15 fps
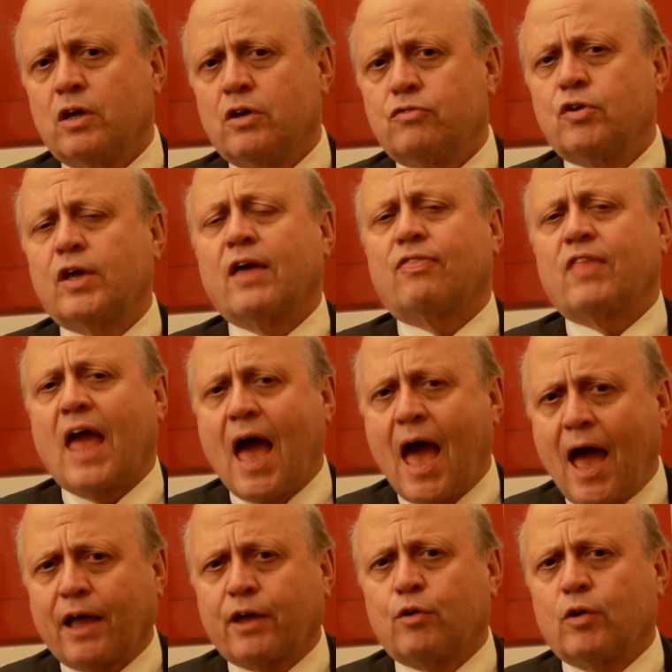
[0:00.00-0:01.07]
to get the
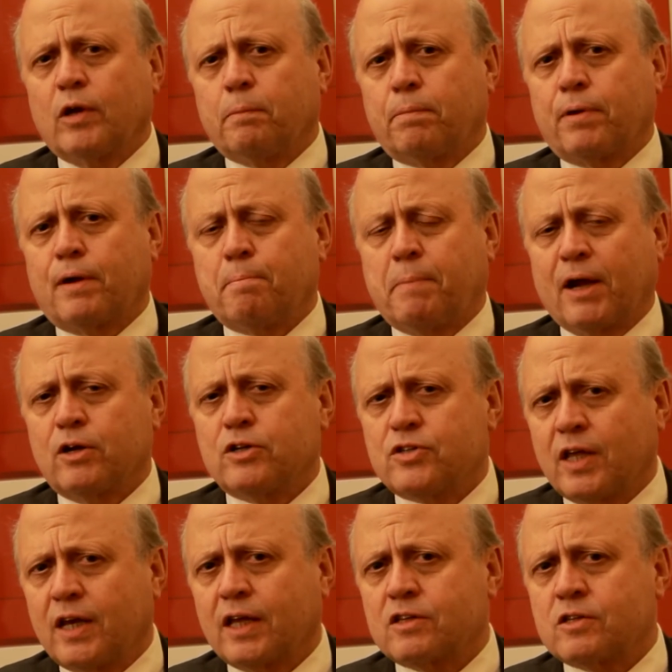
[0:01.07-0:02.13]
accurate
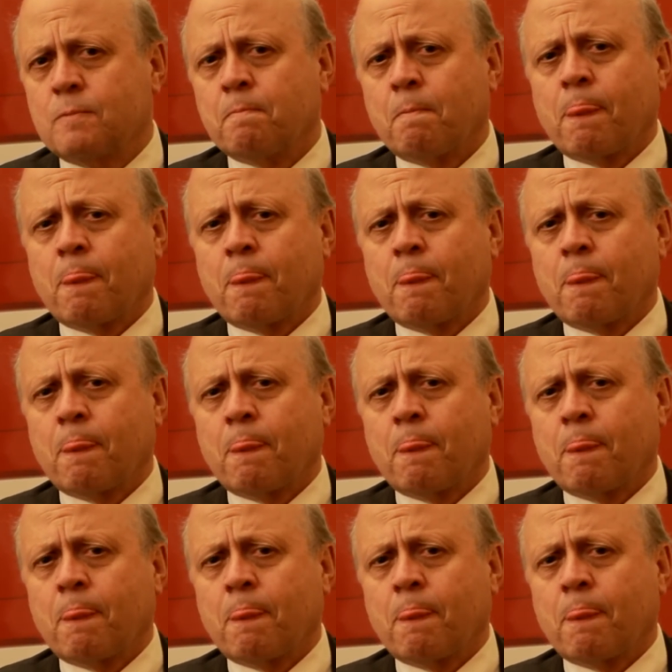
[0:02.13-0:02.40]
parasitics